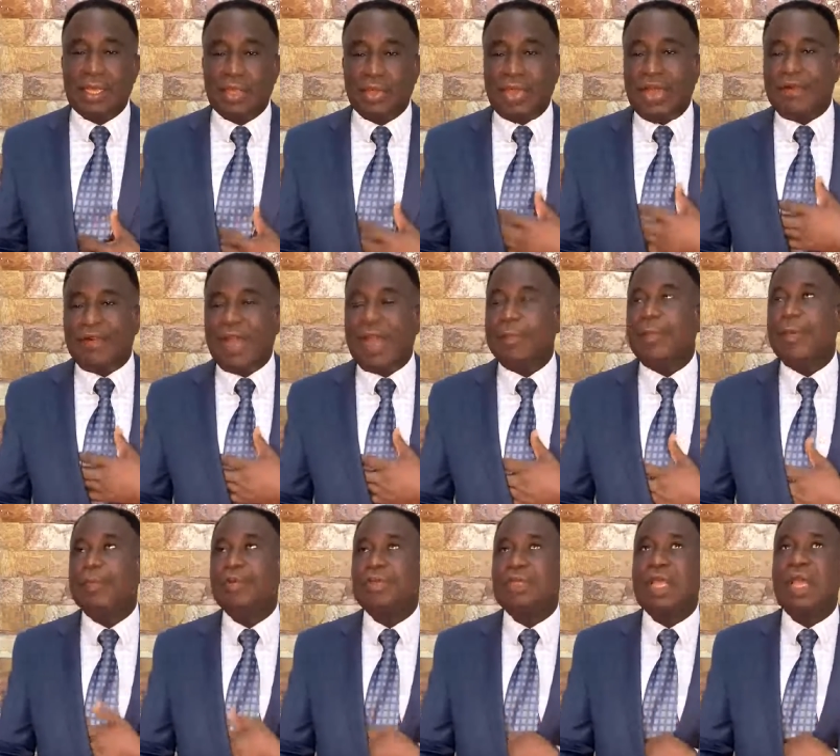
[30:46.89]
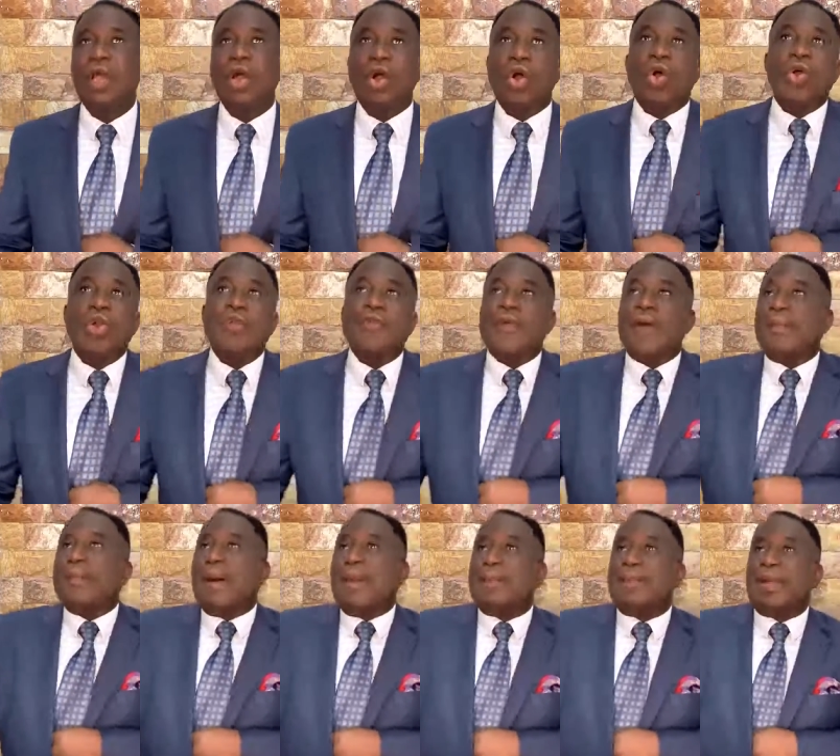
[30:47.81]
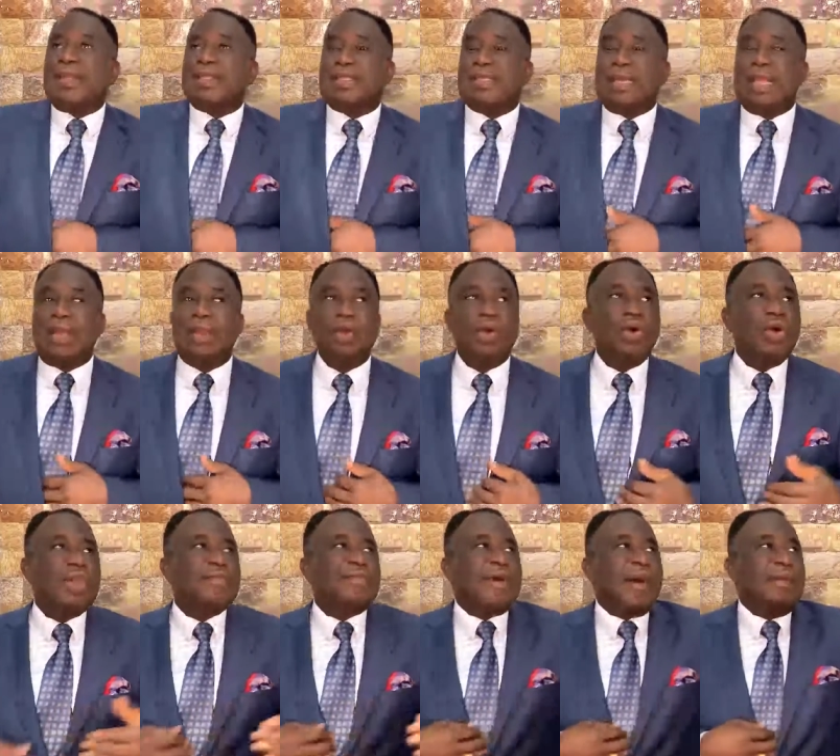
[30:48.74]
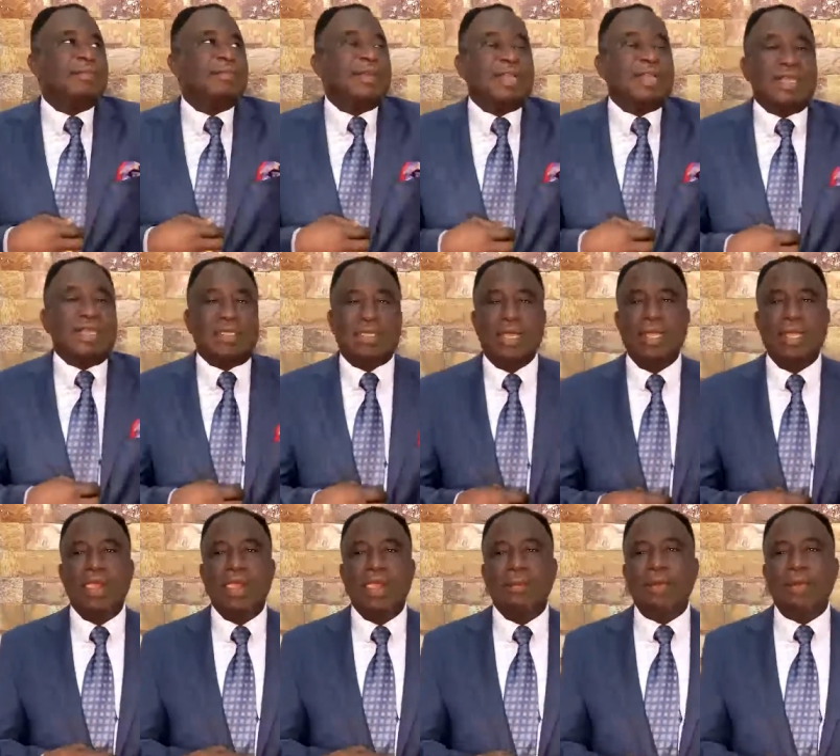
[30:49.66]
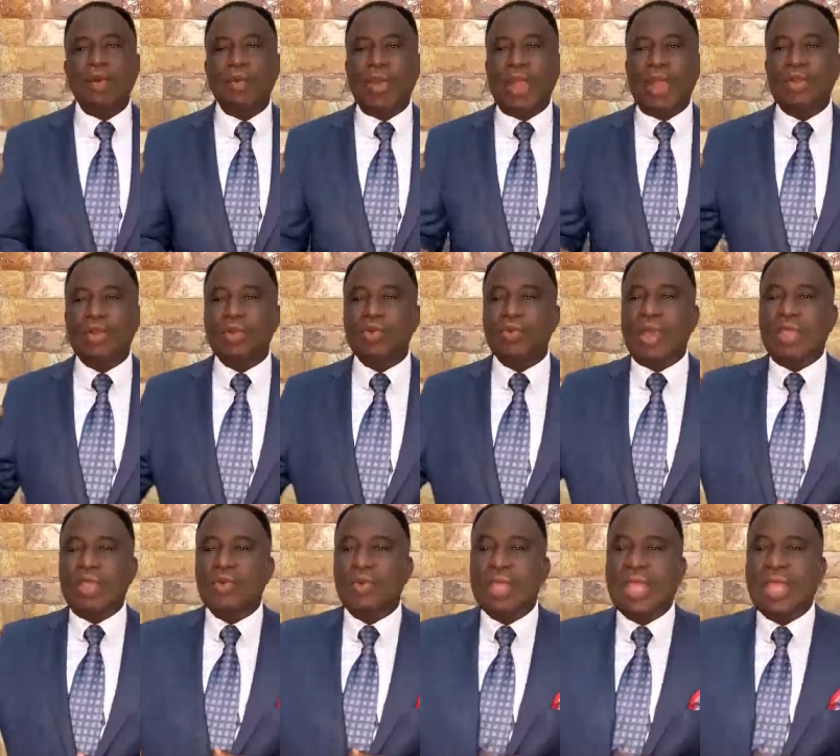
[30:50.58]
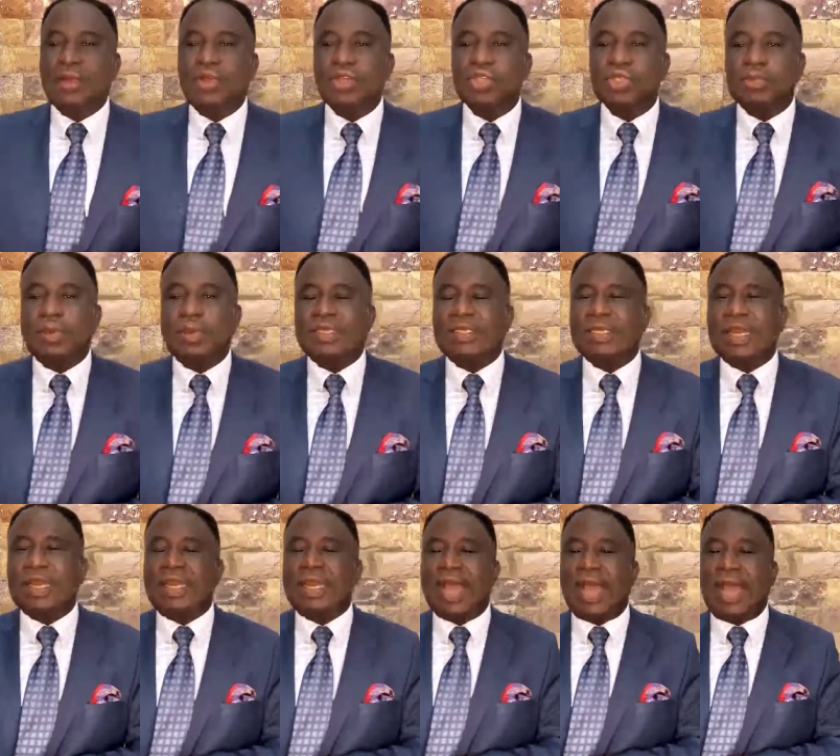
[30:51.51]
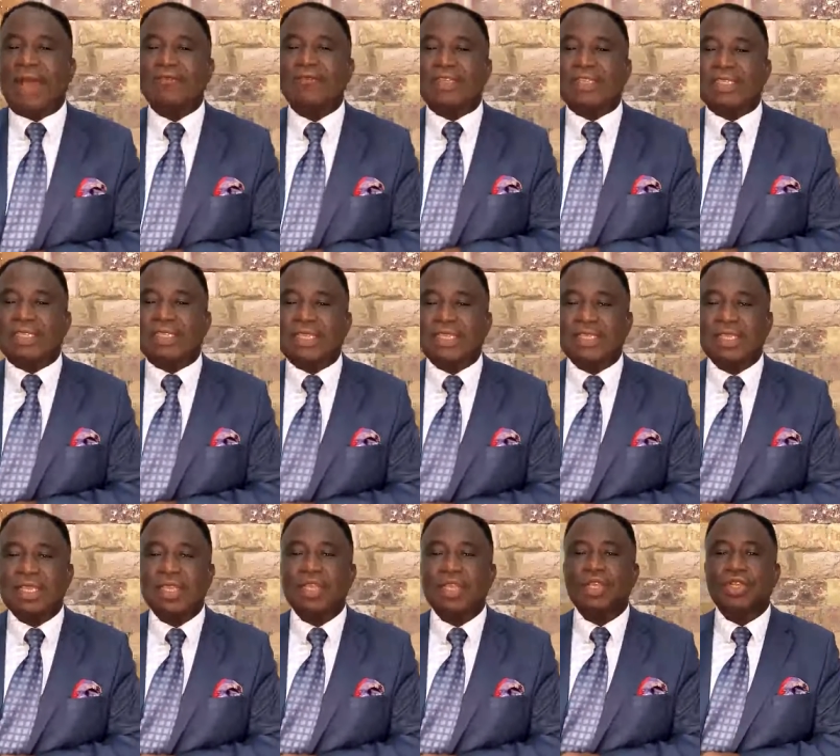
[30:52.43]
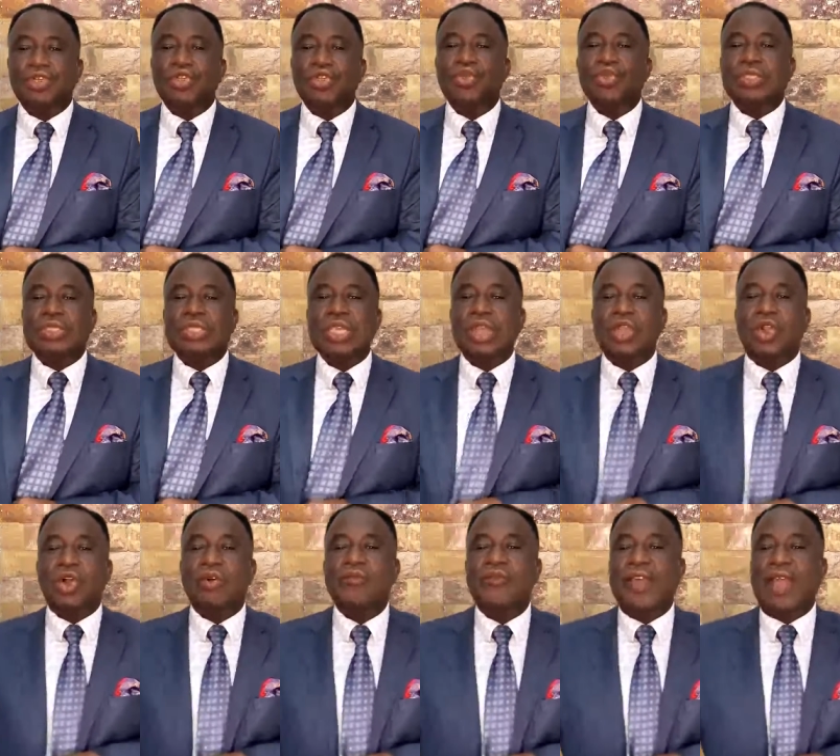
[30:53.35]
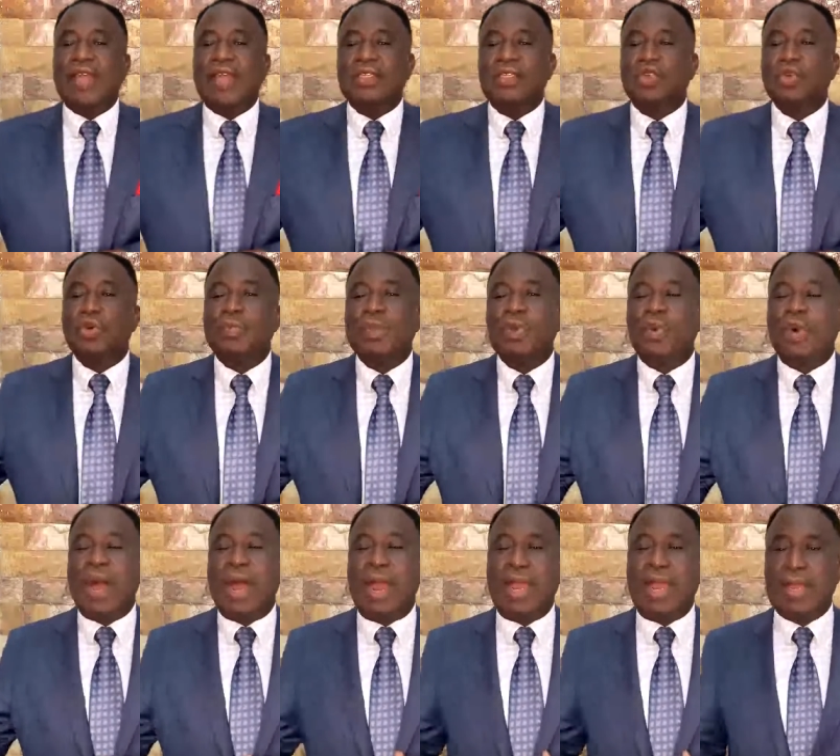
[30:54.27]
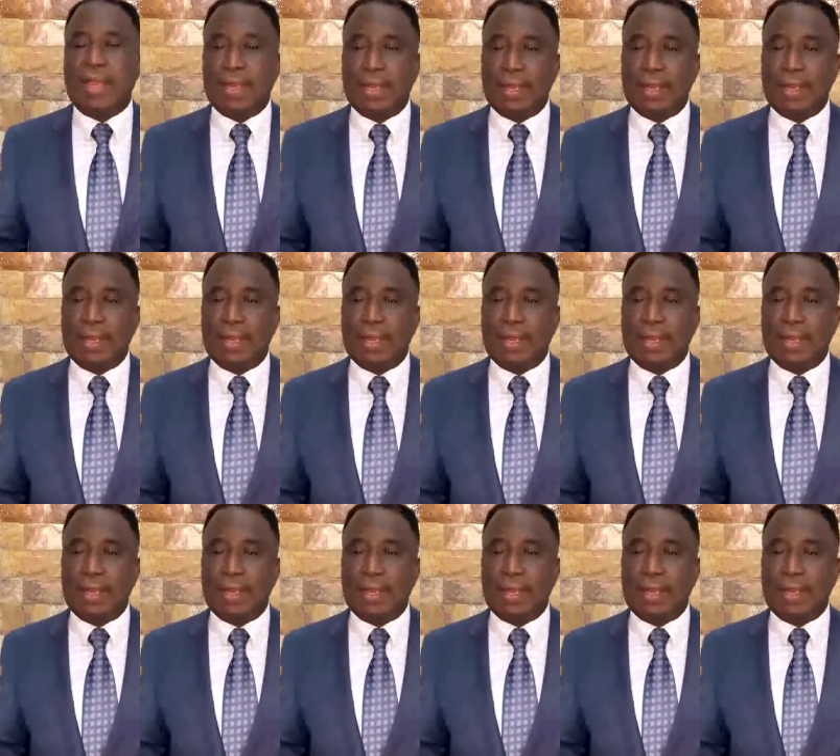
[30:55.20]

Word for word: You have heard people say, Oh, if I'm a president, oh, if I'm this. But when, when you hear those presidents have disease, do you still covet to be one?